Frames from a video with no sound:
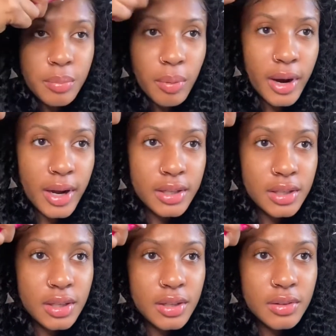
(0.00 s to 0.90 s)

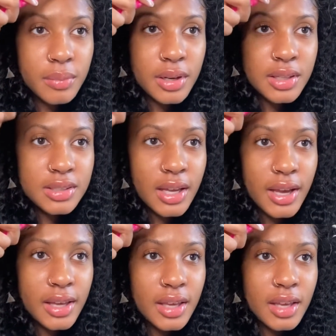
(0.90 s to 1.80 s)
practice, but it's
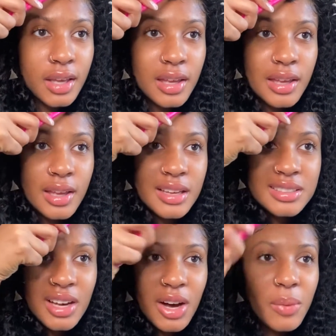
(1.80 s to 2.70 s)
like
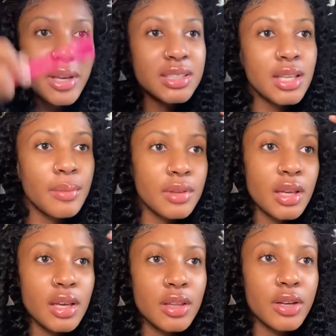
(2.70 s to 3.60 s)
always
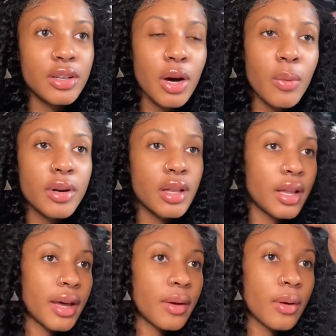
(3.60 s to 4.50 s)
something. Either it don't want to
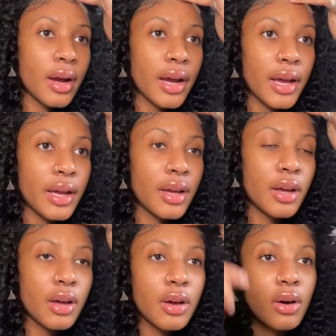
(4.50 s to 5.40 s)
lay right,
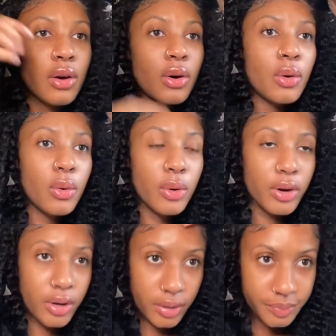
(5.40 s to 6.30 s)

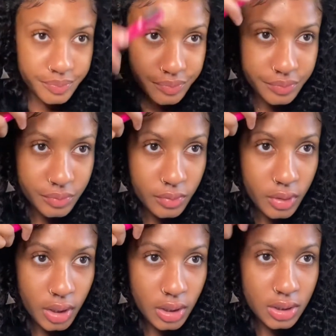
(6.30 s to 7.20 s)
or
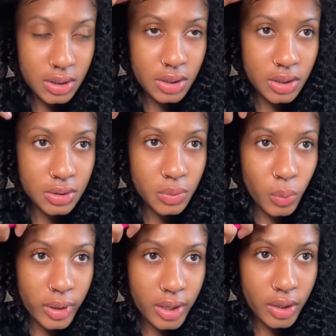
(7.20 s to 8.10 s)
it just looks
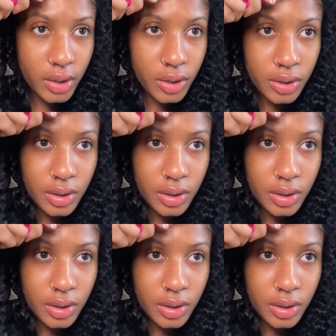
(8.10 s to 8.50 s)
weird.